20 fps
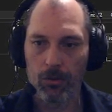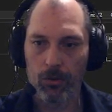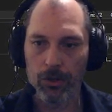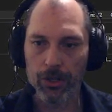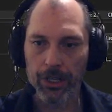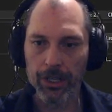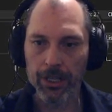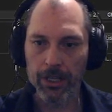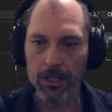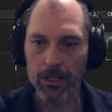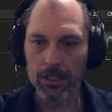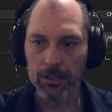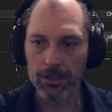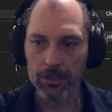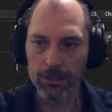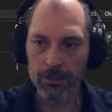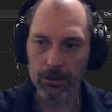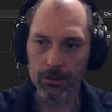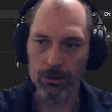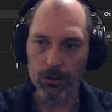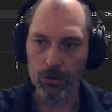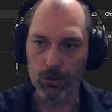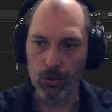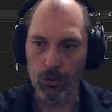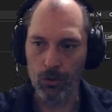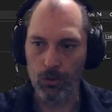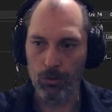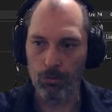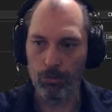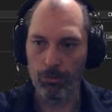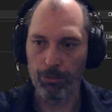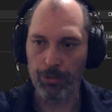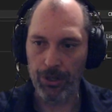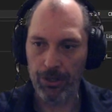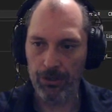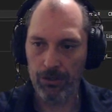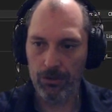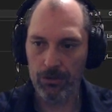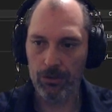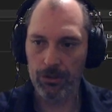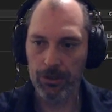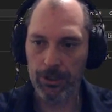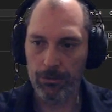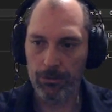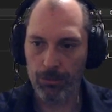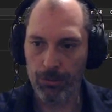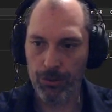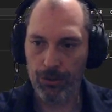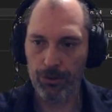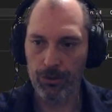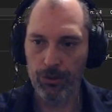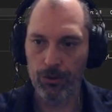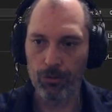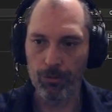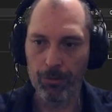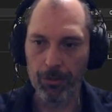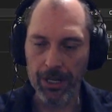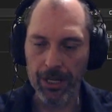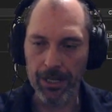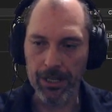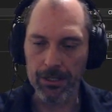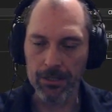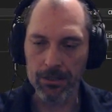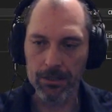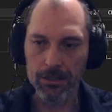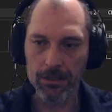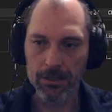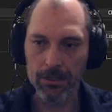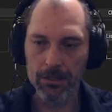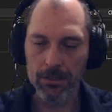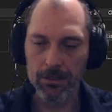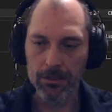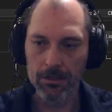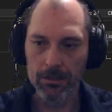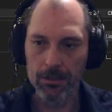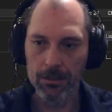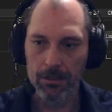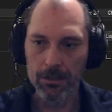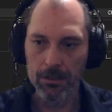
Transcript: we're gonna do build improvements